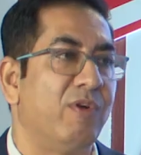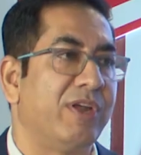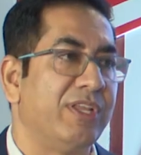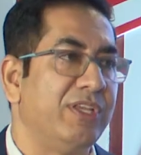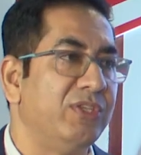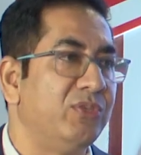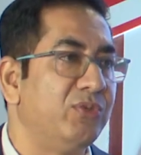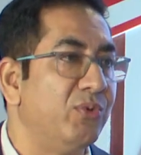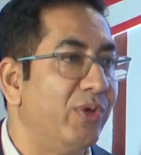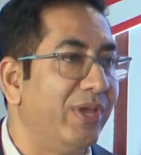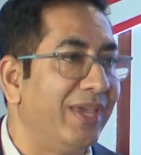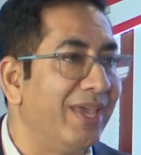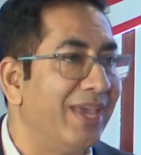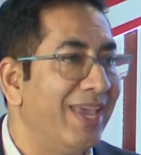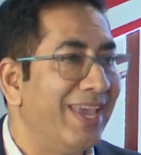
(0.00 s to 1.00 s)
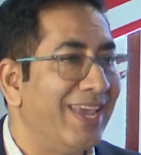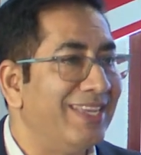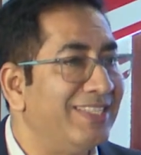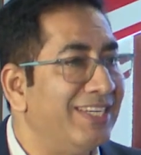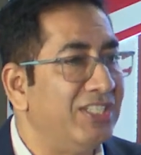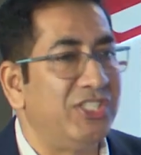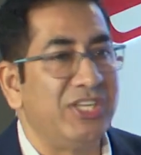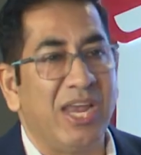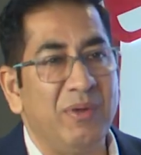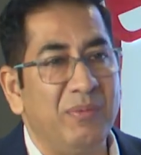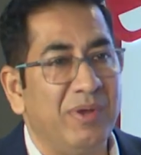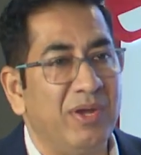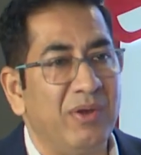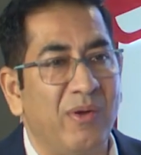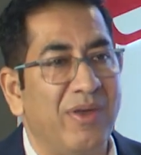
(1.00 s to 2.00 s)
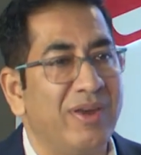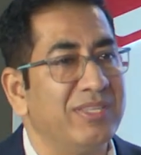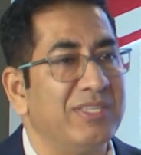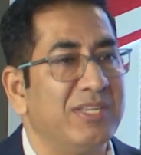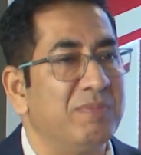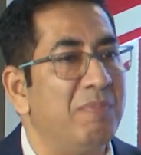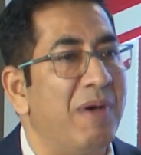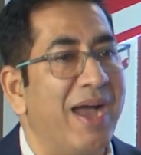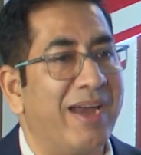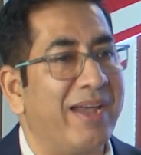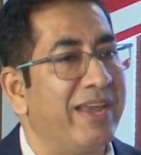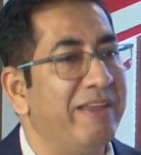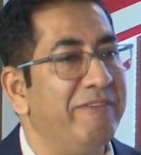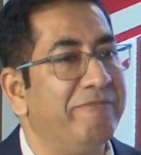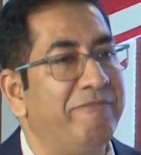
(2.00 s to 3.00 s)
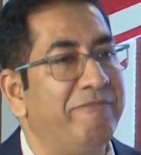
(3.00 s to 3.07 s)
what he is doing? Is it genuine or is it marketing